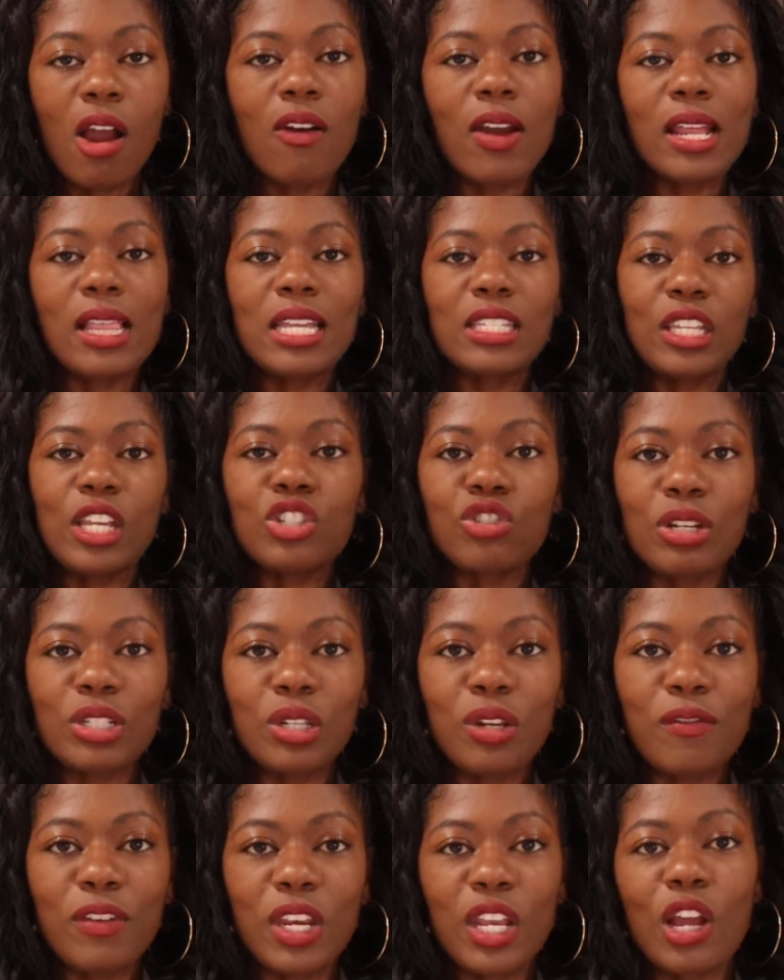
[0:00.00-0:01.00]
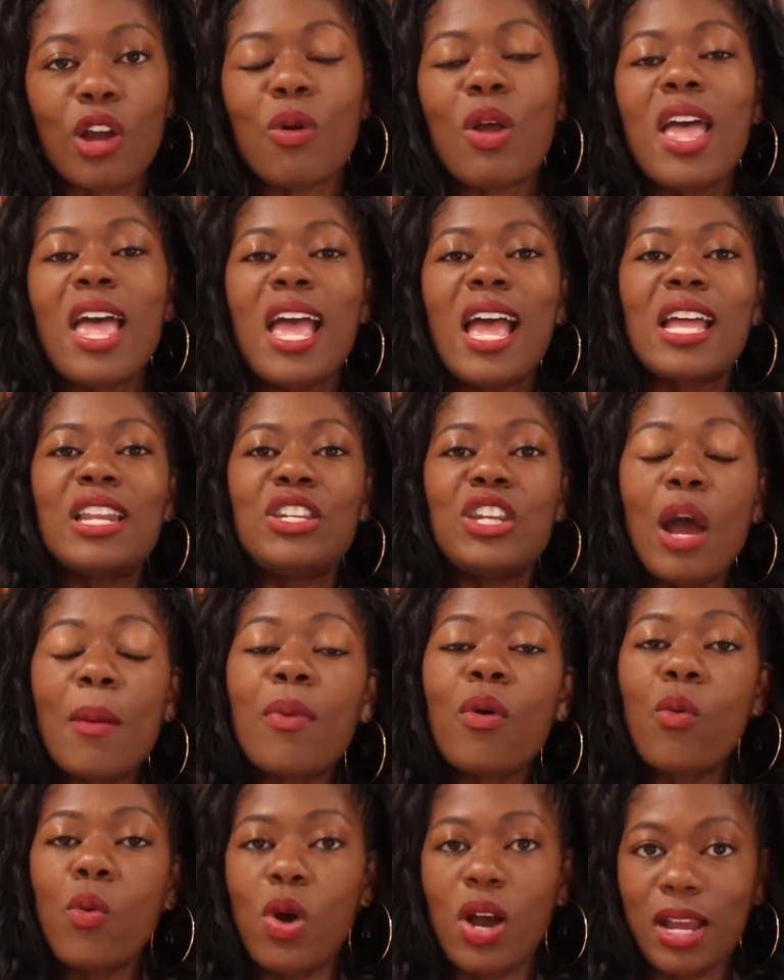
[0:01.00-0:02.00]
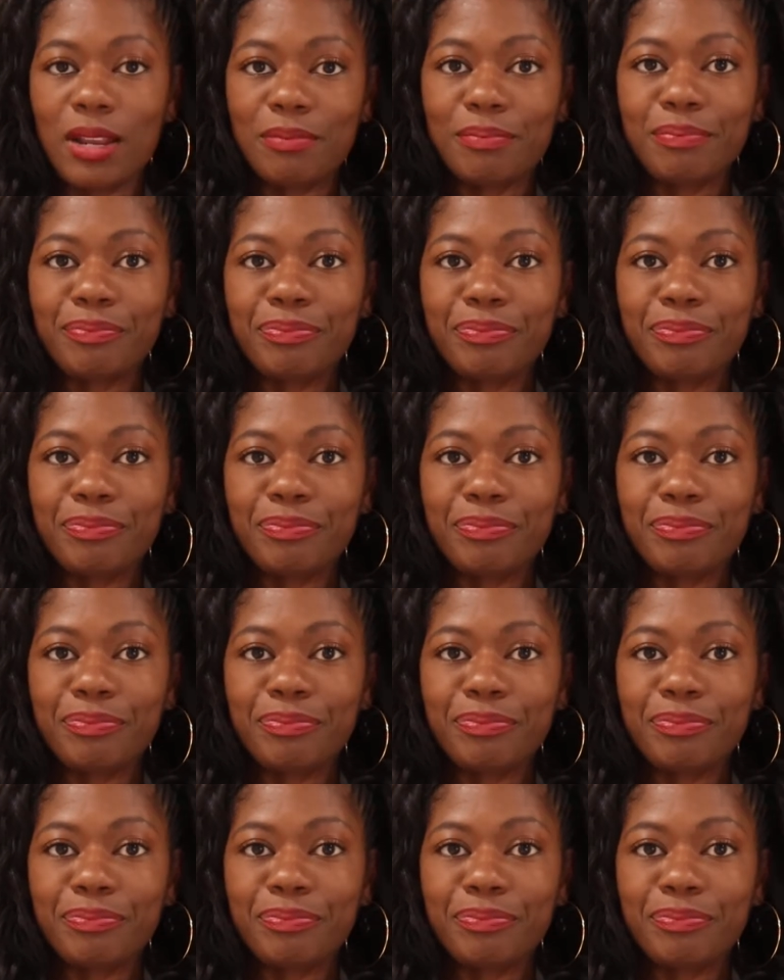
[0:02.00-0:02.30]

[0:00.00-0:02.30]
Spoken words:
All right, let's get straight to the video. Number 1,